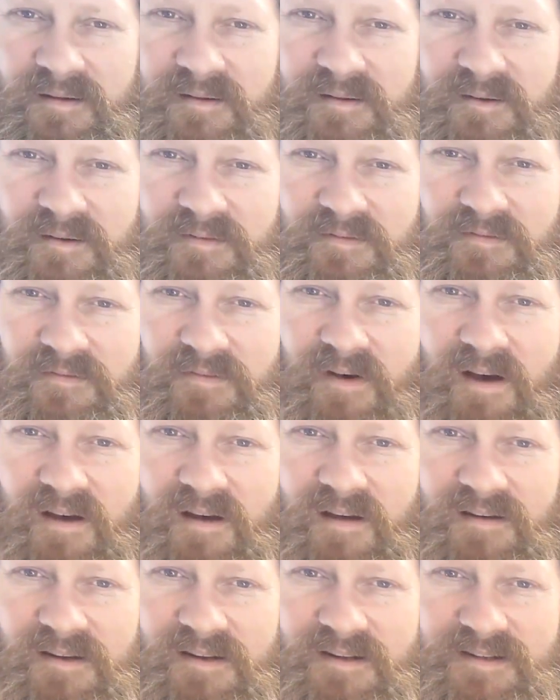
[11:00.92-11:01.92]
the
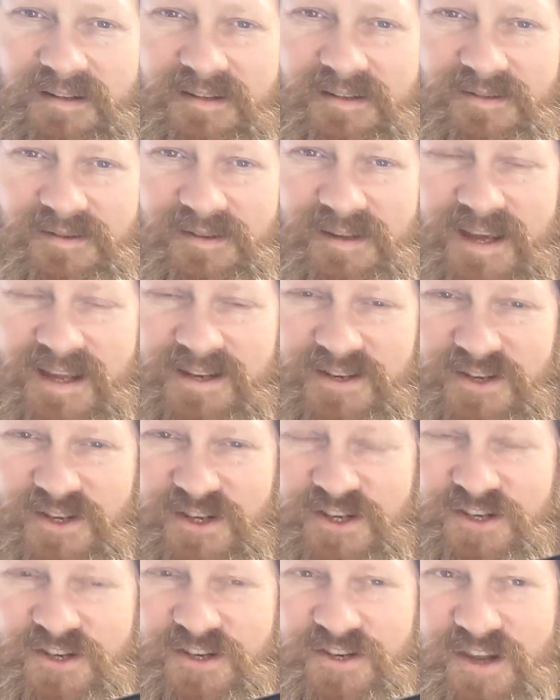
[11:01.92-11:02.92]
fuck? It's
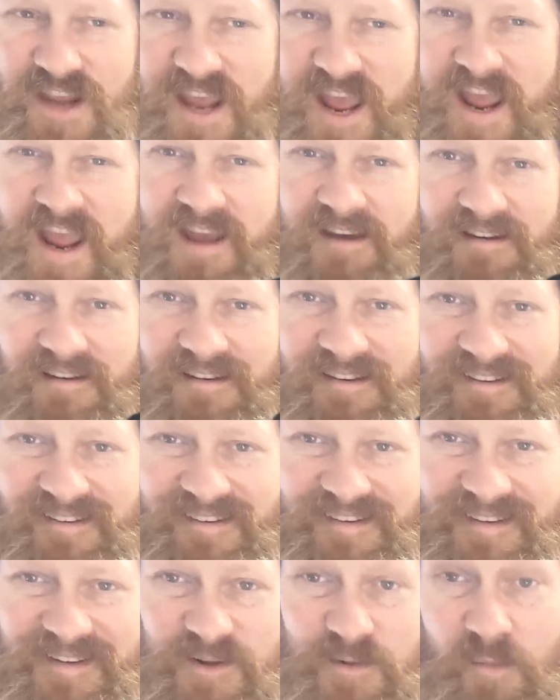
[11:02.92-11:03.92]
shit.
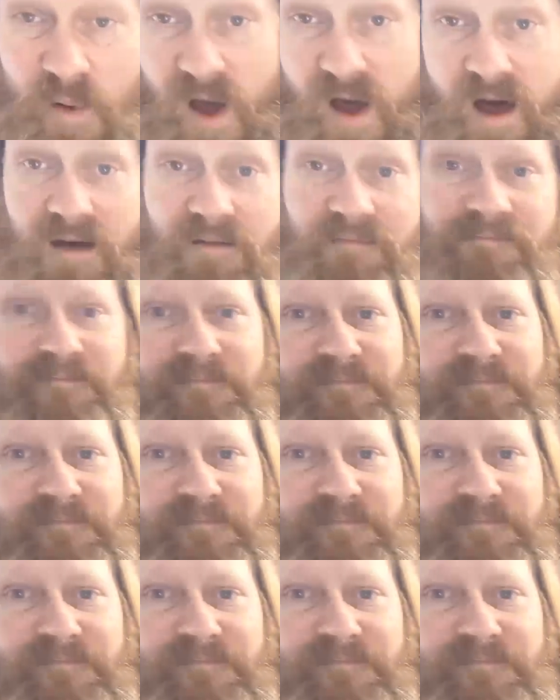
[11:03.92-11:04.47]
But